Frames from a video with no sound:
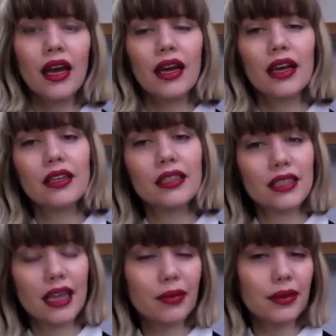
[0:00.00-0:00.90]
In
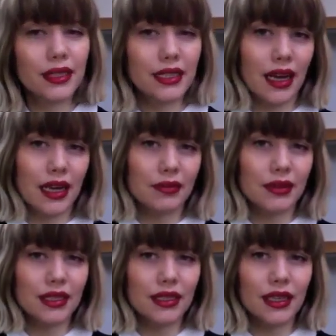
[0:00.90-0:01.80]
contemporary
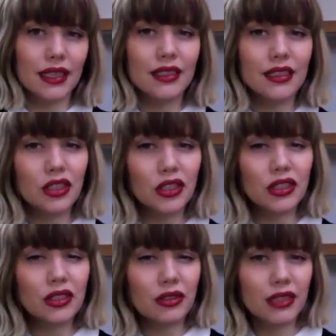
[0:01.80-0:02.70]
times,
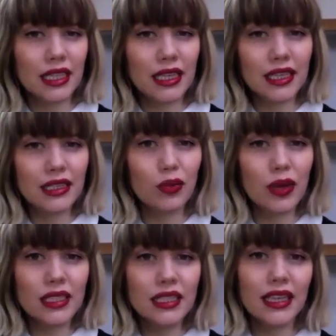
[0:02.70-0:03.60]
institutional critique has
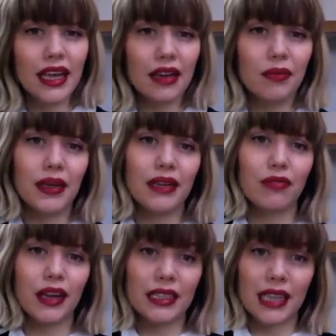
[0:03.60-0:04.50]
once again been
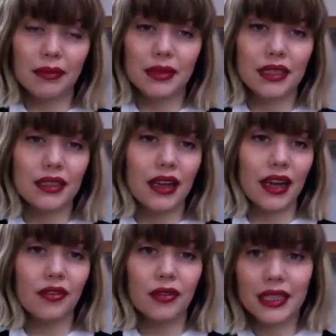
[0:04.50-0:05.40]
adapted
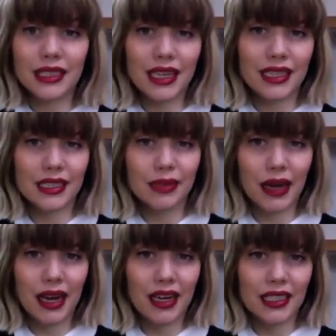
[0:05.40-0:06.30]
and reassessed by
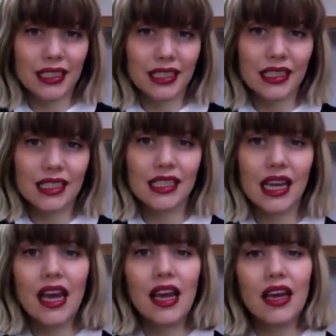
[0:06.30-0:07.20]
artists
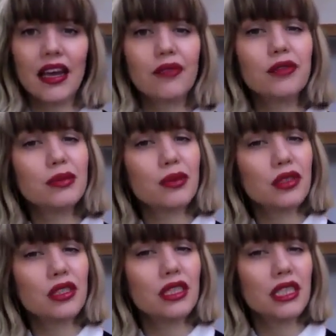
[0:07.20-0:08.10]
in
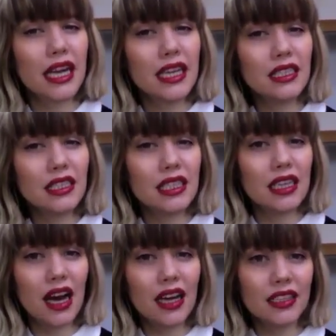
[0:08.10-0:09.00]
response to changes in
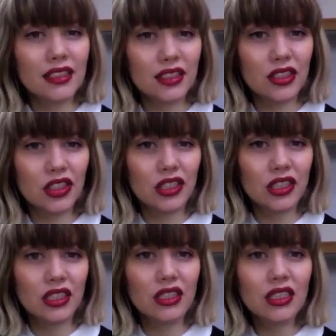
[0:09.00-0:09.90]
art
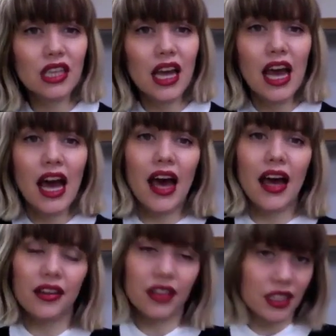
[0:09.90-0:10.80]
institutions
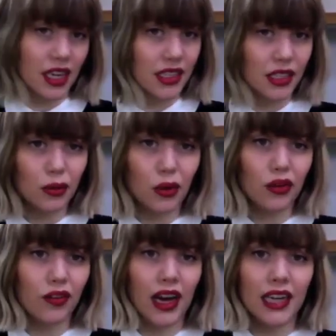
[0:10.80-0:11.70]
and the changing role of
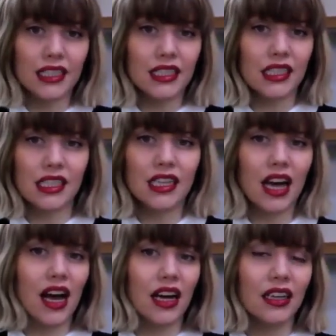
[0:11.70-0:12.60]
artists and
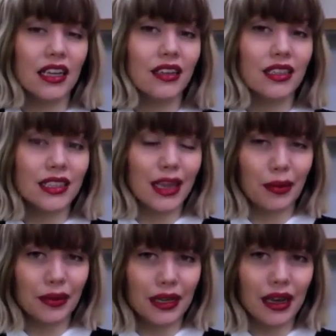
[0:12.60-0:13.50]
art in
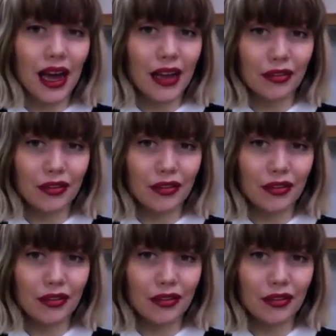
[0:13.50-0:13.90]
contemporary life.